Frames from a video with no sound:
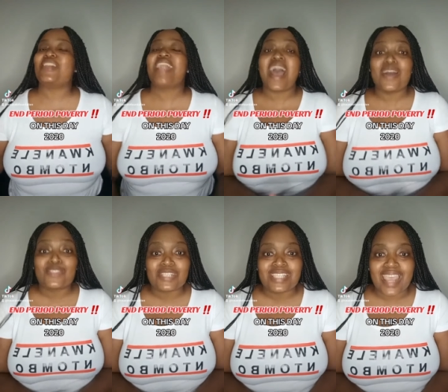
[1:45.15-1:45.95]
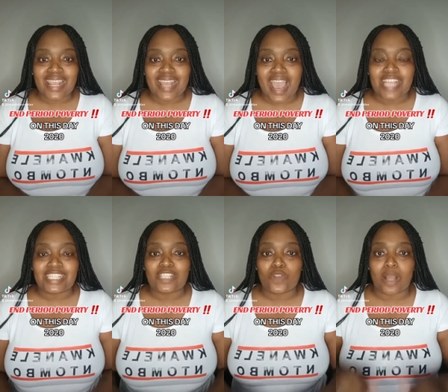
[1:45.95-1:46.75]
so now today
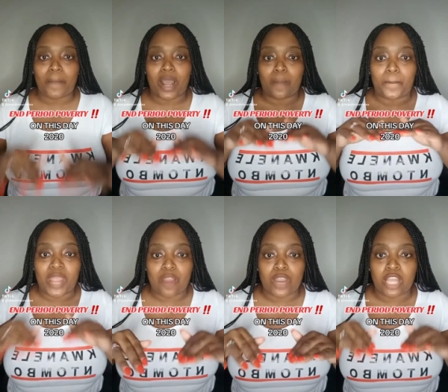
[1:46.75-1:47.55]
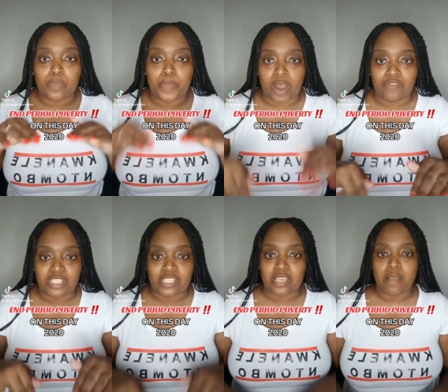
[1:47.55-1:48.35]
guys let's talk about period
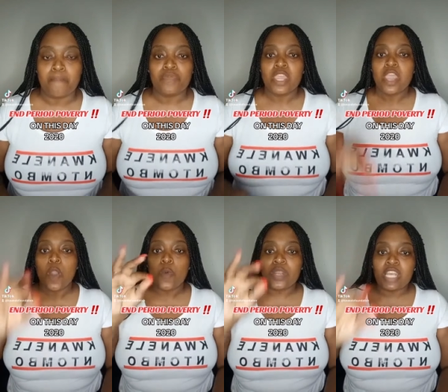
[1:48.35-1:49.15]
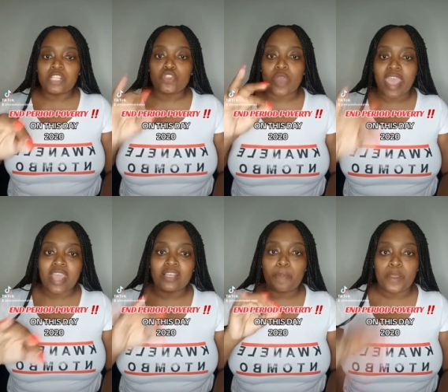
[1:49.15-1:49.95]
poverty we need to
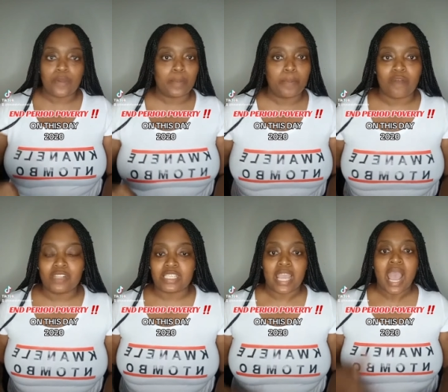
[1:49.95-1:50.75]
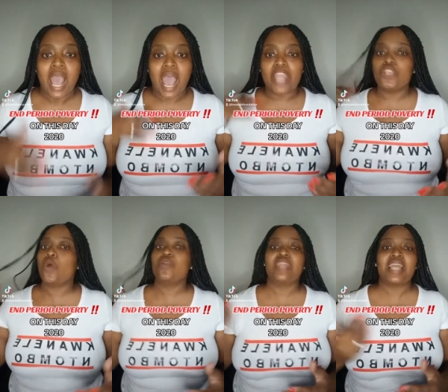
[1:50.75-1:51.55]
end period poverty i
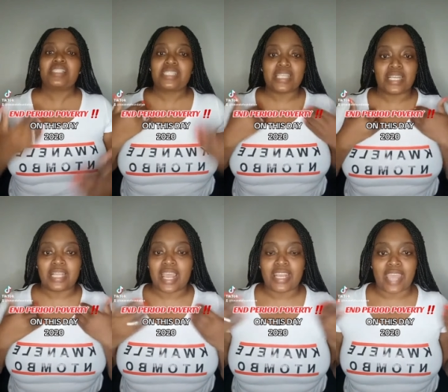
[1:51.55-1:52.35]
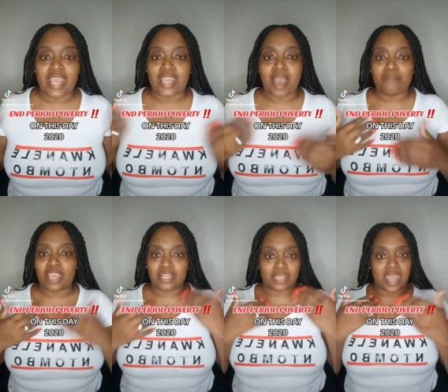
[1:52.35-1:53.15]
know that tina gang
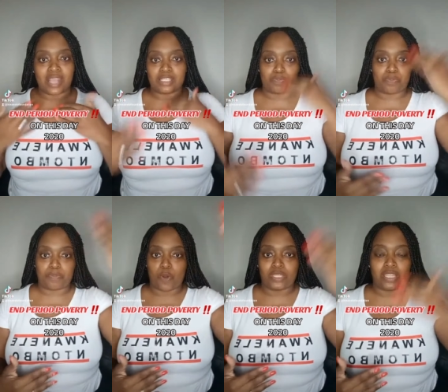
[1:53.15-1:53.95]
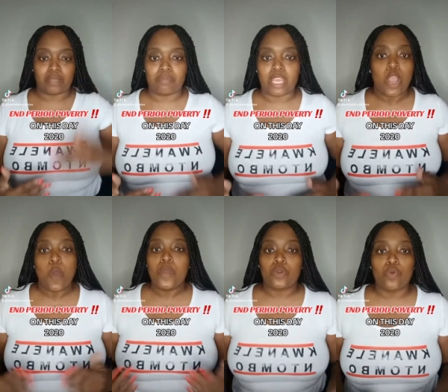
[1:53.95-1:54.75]
yami and gangs older than me
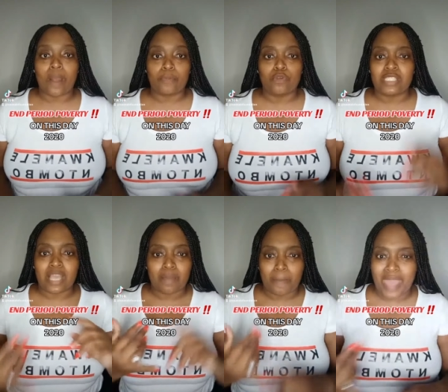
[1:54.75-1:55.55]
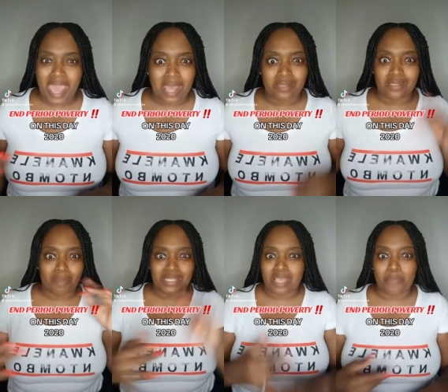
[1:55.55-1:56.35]
we grew up using ama pads
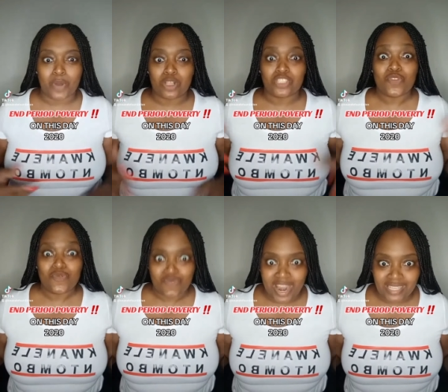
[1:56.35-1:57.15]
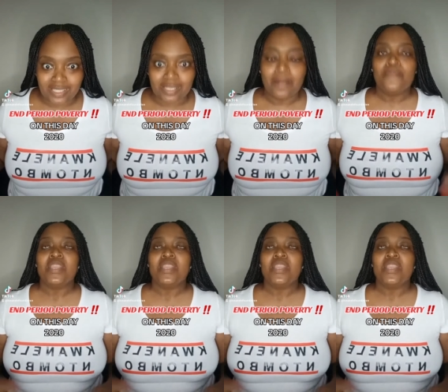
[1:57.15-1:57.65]
and ama tampons right